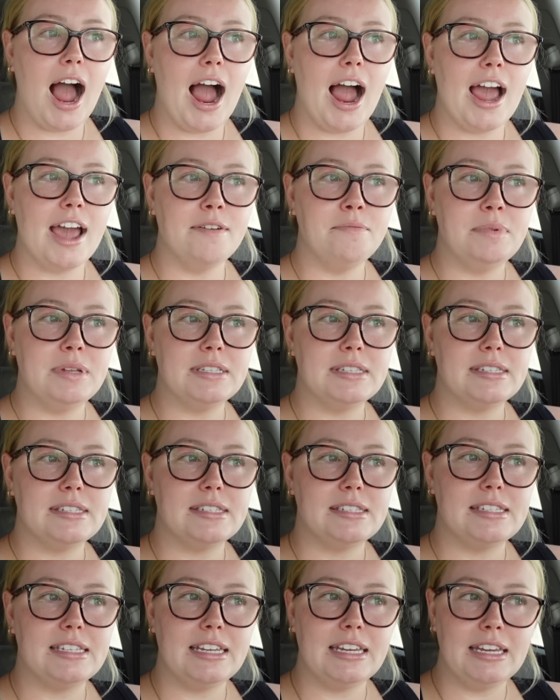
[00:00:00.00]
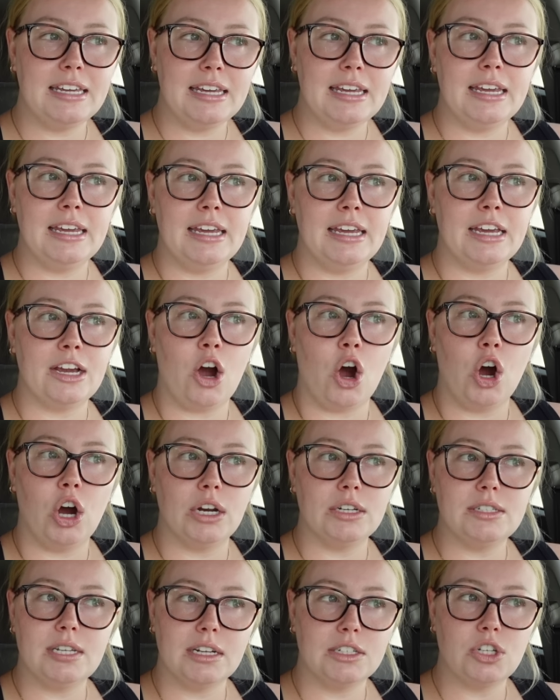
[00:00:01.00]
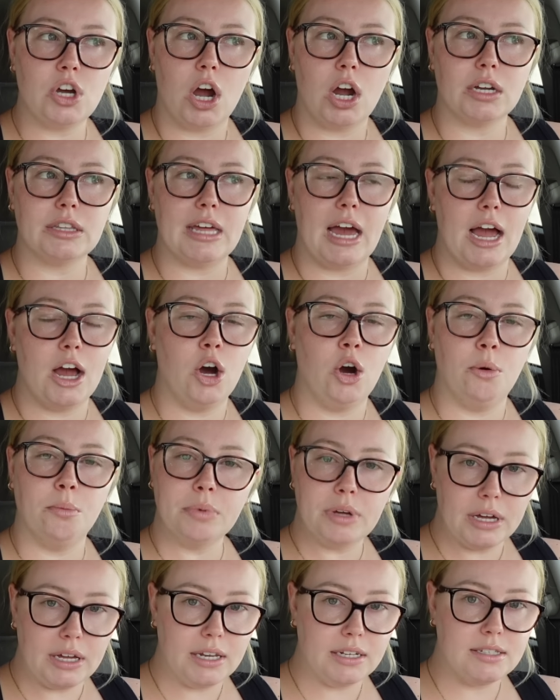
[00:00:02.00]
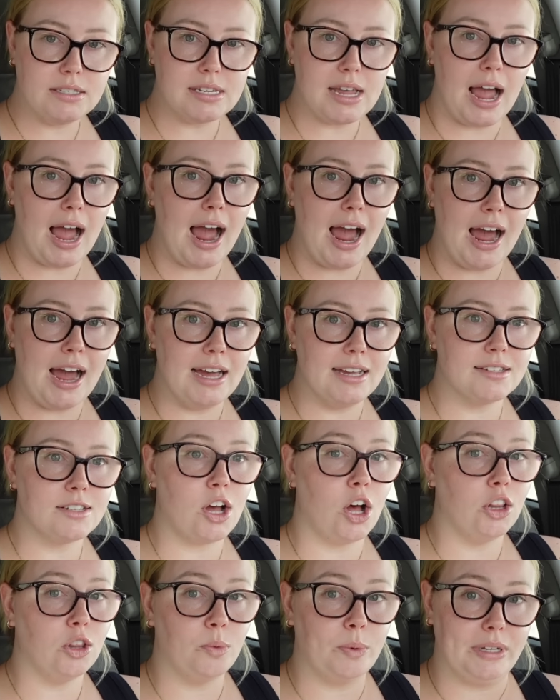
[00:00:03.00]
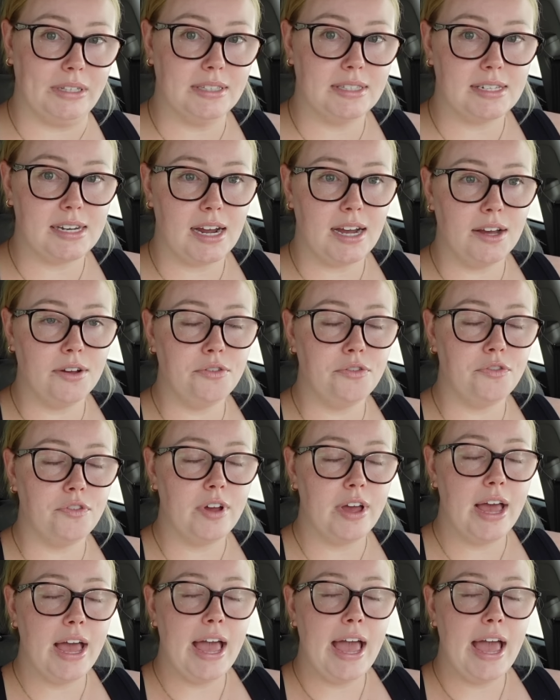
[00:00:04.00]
I've been seeing on TikTok that Home Goods has Halloween stuff